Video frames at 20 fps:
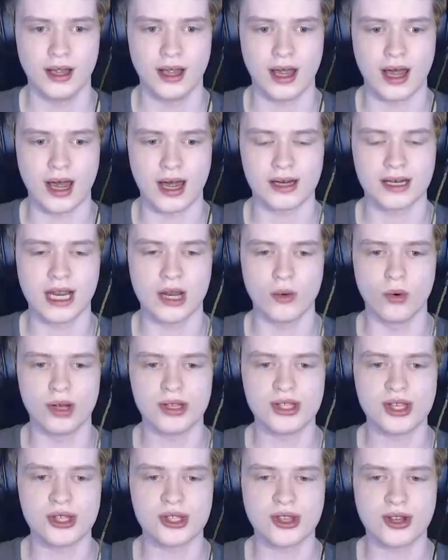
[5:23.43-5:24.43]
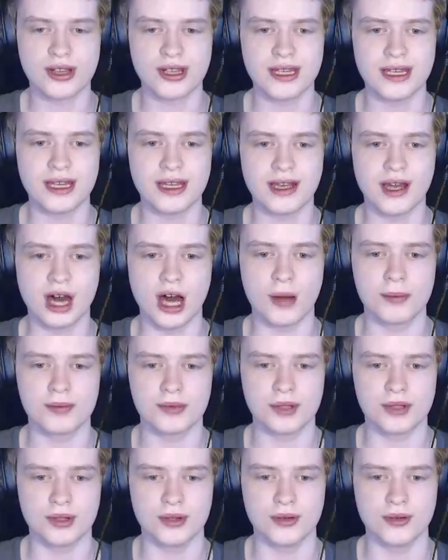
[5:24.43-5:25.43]
Okay, what's this leading up
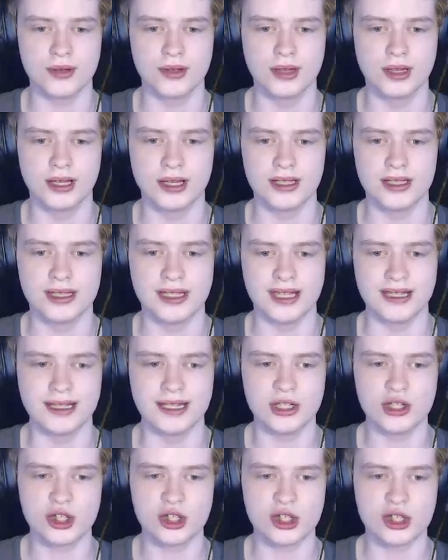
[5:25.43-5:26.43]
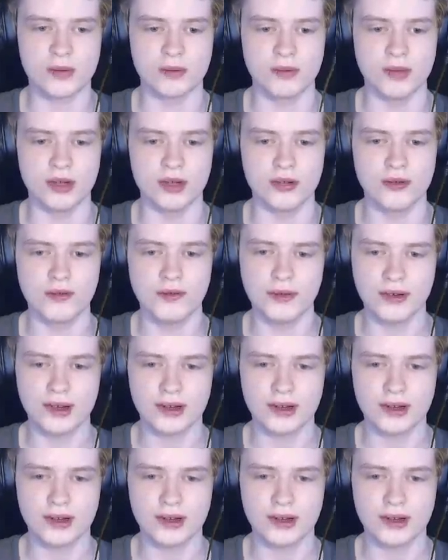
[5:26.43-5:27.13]
to? Did they just move?